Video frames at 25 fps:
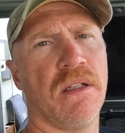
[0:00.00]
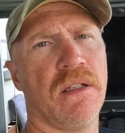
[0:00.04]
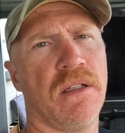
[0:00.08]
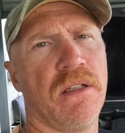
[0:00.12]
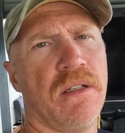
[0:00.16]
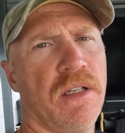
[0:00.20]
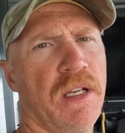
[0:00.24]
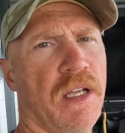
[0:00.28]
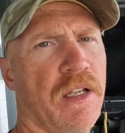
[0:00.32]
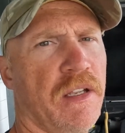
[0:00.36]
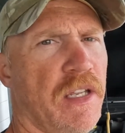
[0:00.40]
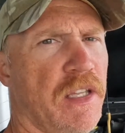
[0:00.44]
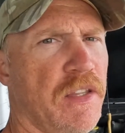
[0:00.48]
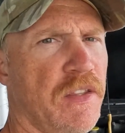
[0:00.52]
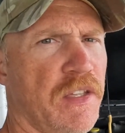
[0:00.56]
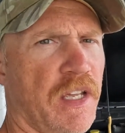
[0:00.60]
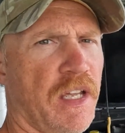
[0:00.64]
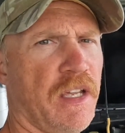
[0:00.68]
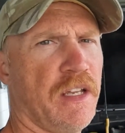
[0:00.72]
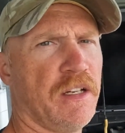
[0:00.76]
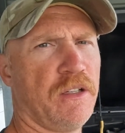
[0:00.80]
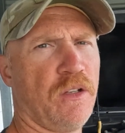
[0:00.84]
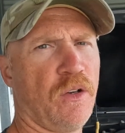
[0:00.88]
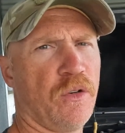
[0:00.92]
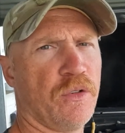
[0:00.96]
Now, in the
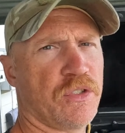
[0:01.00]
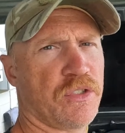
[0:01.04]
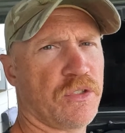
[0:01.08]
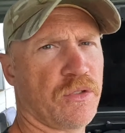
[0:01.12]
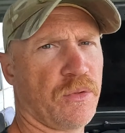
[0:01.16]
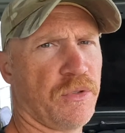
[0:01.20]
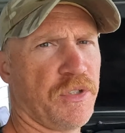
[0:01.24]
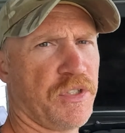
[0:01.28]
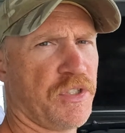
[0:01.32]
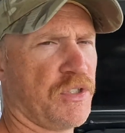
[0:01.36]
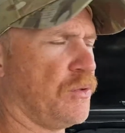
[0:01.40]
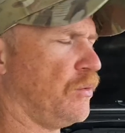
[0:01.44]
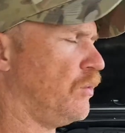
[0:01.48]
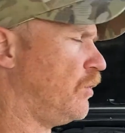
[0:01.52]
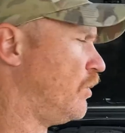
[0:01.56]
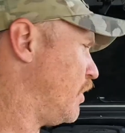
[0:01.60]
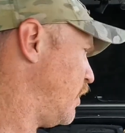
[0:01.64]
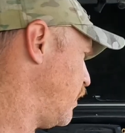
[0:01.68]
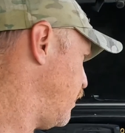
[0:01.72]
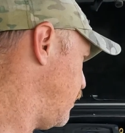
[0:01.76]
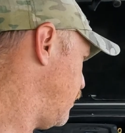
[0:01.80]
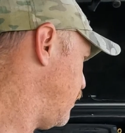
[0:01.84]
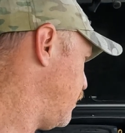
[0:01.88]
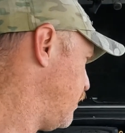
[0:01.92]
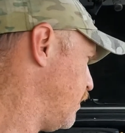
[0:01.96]
end, long story short,
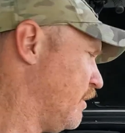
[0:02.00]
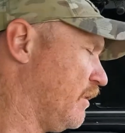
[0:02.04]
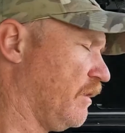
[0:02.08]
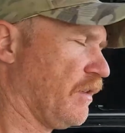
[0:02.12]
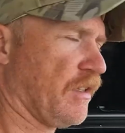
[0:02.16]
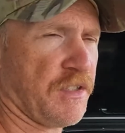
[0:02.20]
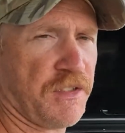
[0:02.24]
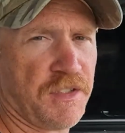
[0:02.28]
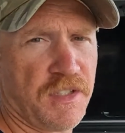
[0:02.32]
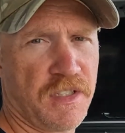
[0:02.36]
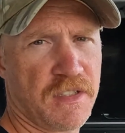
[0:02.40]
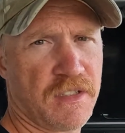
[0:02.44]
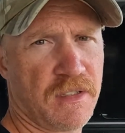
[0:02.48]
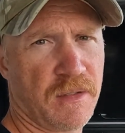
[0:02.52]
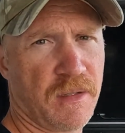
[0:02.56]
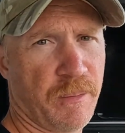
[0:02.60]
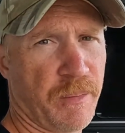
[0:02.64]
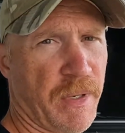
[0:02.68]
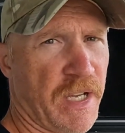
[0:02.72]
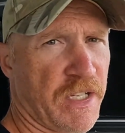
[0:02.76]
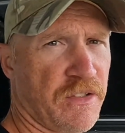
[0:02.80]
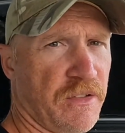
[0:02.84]
the system